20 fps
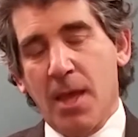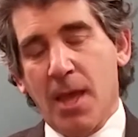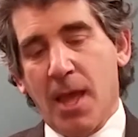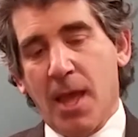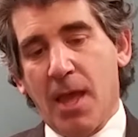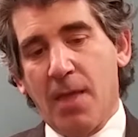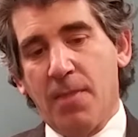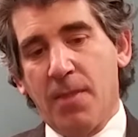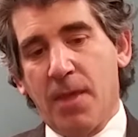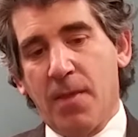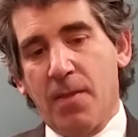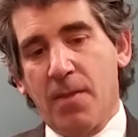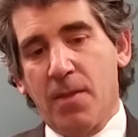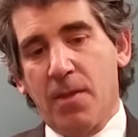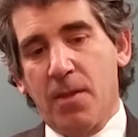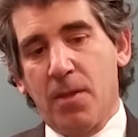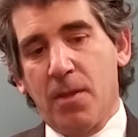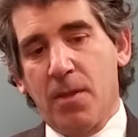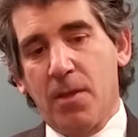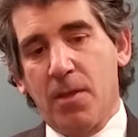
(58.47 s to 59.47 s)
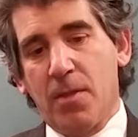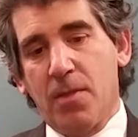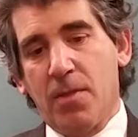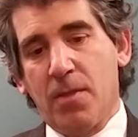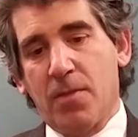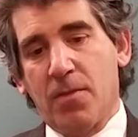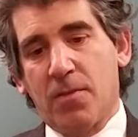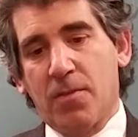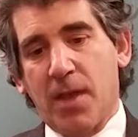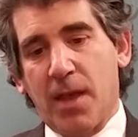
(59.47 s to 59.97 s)
and then
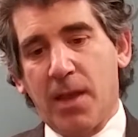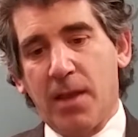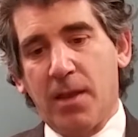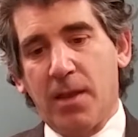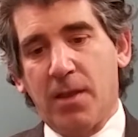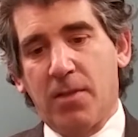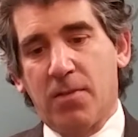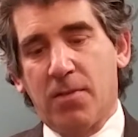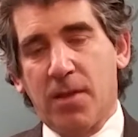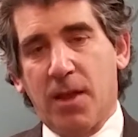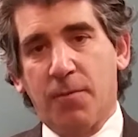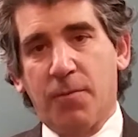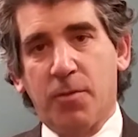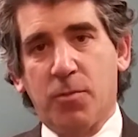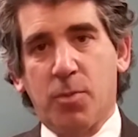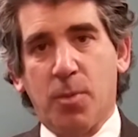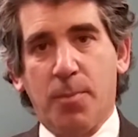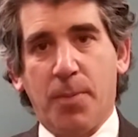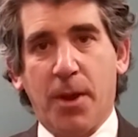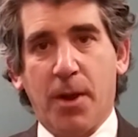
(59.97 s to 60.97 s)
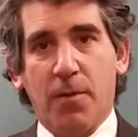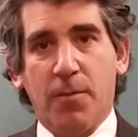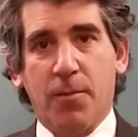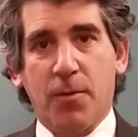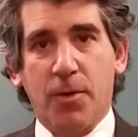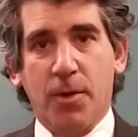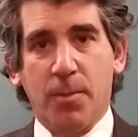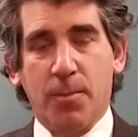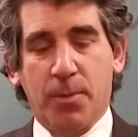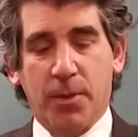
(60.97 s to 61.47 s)
the site itself is prepared
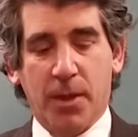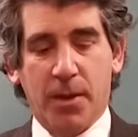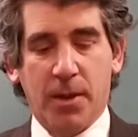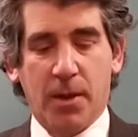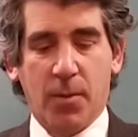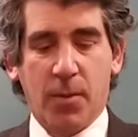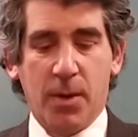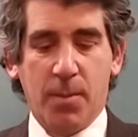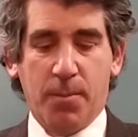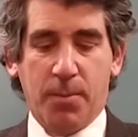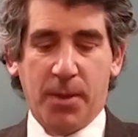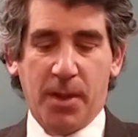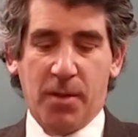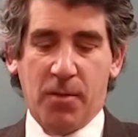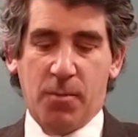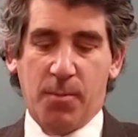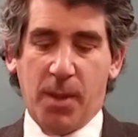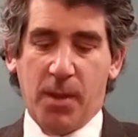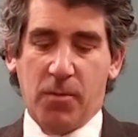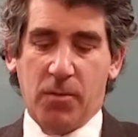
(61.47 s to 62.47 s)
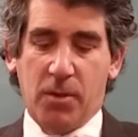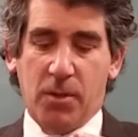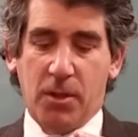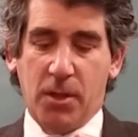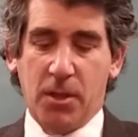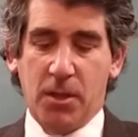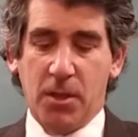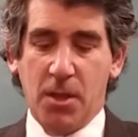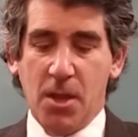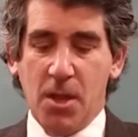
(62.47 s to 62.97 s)
for an implant. Now, an implant is
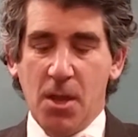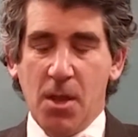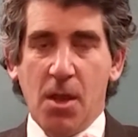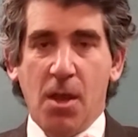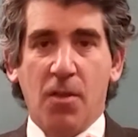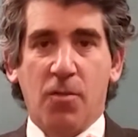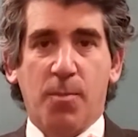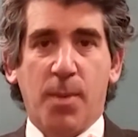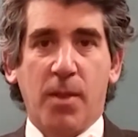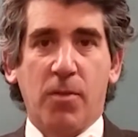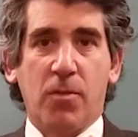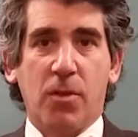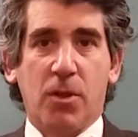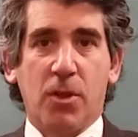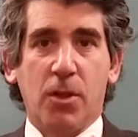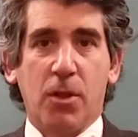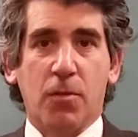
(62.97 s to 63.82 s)
basically it's basically a